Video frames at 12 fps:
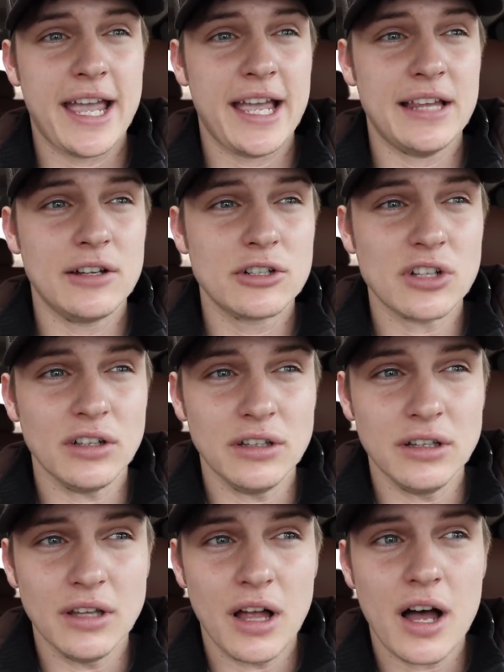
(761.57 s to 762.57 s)
And there's a
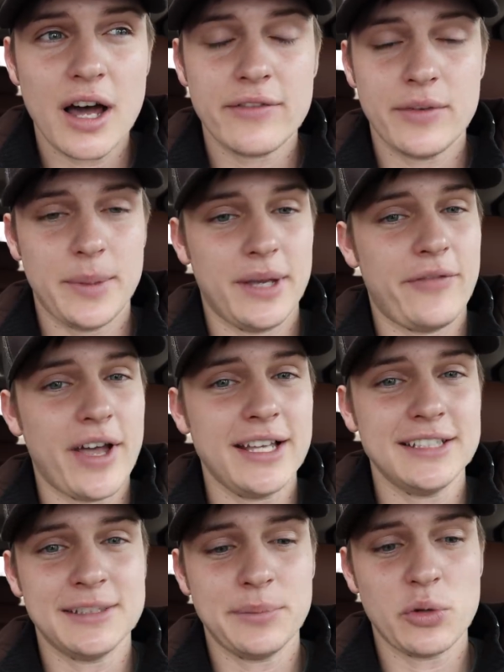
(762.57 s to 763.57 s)
lot of them. If I
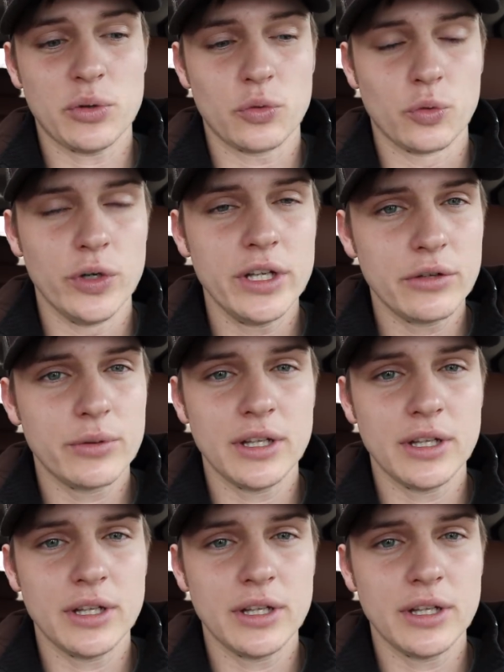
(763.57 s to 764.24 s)
get something with really,